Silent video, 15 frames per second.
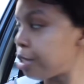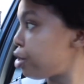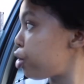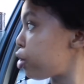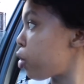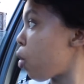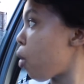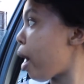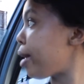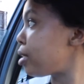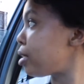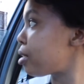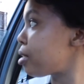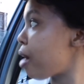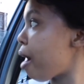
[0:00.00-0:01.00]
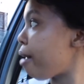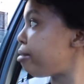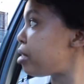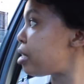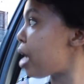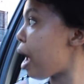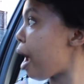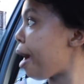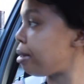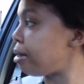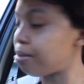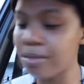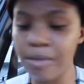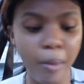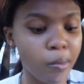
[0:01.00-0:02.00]
so I still have
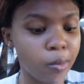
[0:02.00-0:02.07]
time.